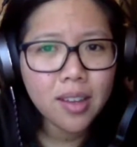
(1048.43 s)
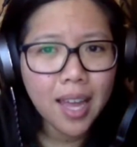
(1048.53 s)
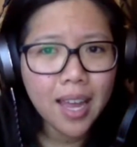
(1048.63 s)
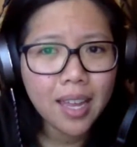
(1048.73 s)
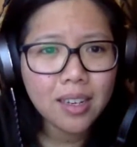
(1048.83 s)

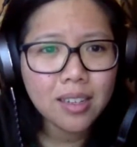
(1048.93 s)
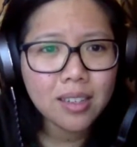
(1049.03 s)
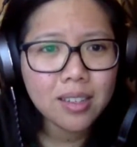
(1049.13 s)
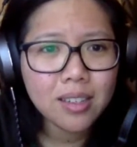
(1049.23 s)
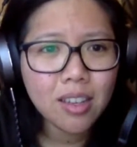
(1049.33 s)
And
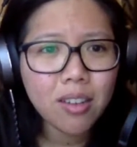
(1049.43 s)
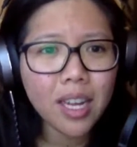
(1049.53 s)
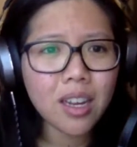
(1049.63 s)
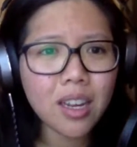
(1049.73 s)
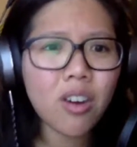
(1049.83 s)
they're
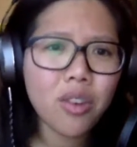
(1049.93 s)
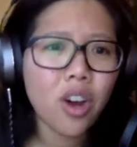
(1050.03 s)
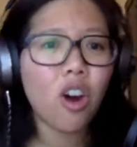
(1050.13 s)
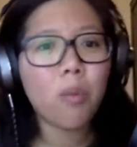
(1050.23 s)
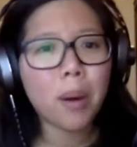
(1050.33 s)
like, oh
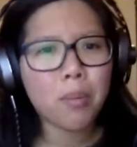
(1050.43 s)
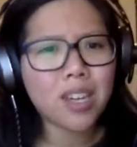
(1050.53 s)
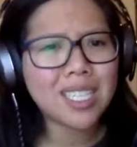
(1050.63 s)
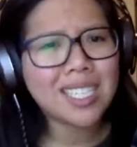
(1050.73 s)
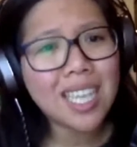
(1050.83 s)
no, my
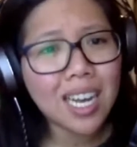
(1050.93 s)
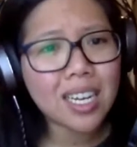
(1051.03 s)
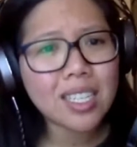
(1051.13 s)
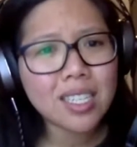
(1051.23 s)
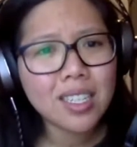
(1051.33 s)
project
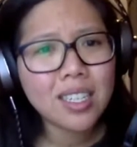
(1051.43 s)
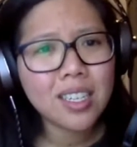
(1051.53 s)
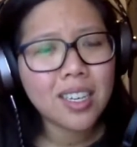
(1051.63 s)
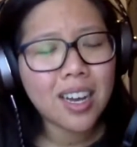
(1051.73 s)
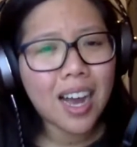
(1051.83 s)
sucks.
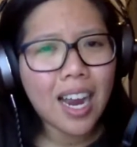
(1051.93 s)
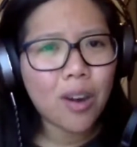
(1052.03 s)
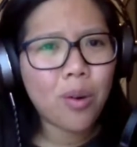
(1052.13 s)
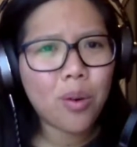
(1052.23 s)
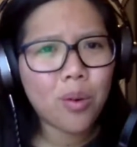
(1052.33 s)
I
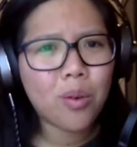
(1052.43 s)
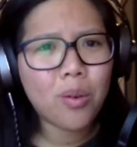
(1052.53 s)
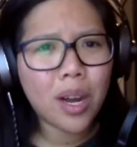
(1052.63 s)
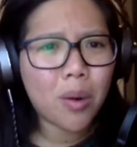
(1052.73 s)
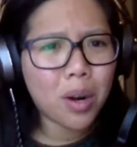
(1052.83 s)
don't
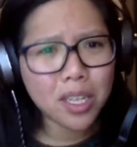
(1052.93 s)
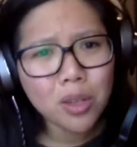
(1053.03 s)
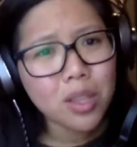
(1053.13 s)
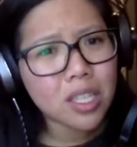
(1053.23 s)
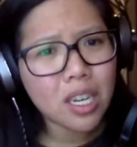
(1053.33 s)
want to
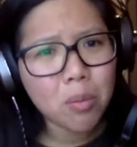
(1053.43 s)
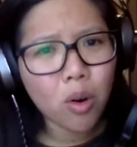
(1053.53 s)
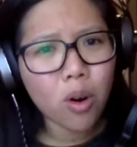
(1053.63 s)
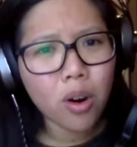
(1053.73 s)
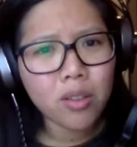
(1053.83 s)
do this
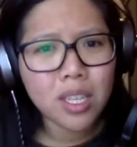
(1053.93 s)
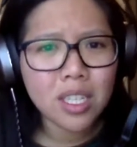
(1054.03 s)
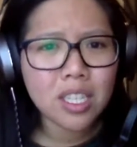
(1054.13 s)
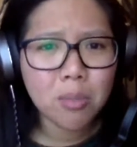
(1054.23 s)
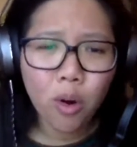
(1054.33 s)
anymore. This
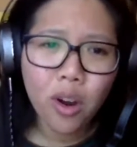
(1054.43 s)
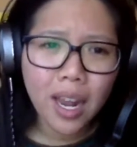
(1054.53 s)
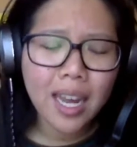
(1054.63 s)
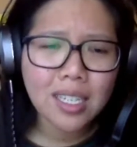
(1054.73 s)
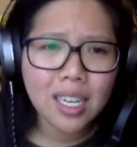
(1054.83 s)
is
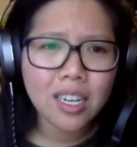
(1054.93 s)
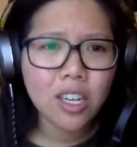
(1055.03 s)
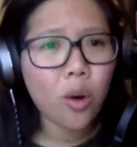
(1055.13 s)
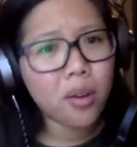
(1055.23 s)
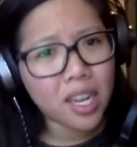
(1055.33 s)
demoralizing.
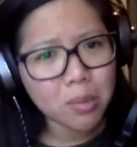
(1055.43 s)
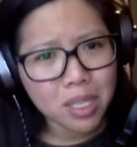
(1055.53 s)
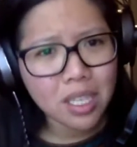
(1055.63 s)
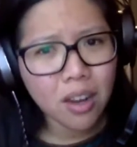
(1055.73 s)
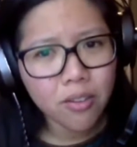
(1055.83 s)
No one likes my
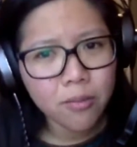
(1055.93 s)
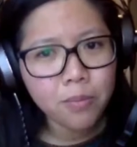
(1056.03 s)
stuff.